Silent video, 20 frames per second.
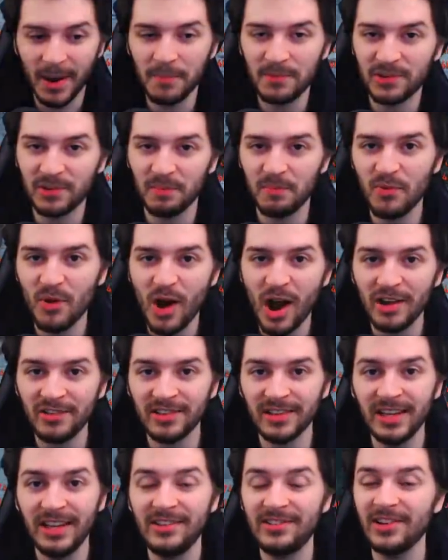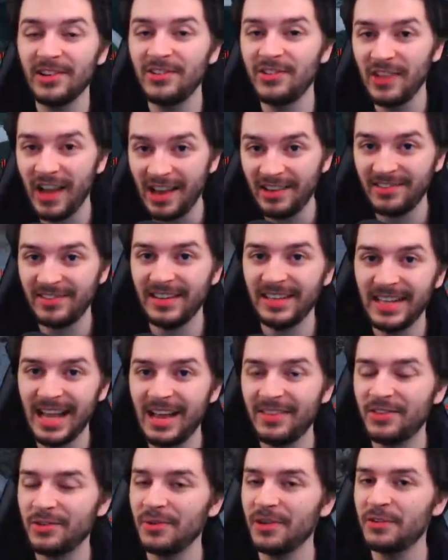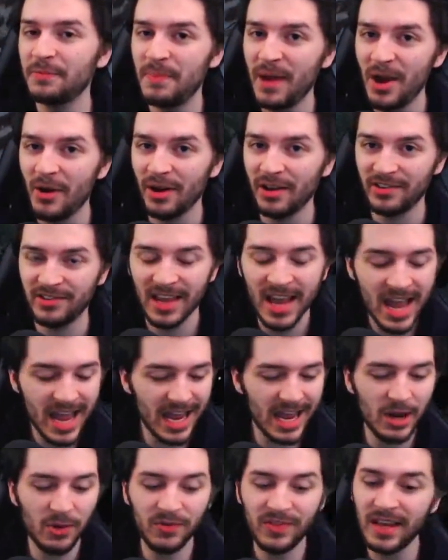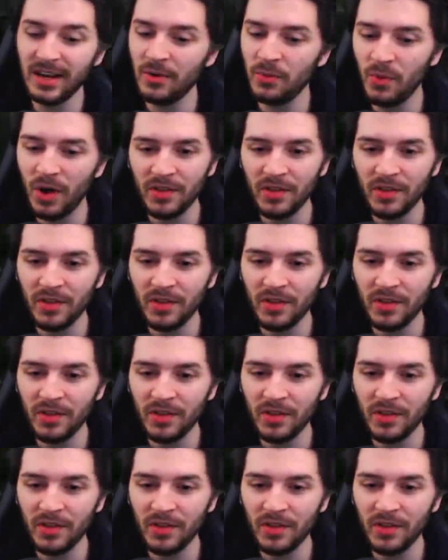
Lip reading: up surprisingly suggesting that to his parents. He didn't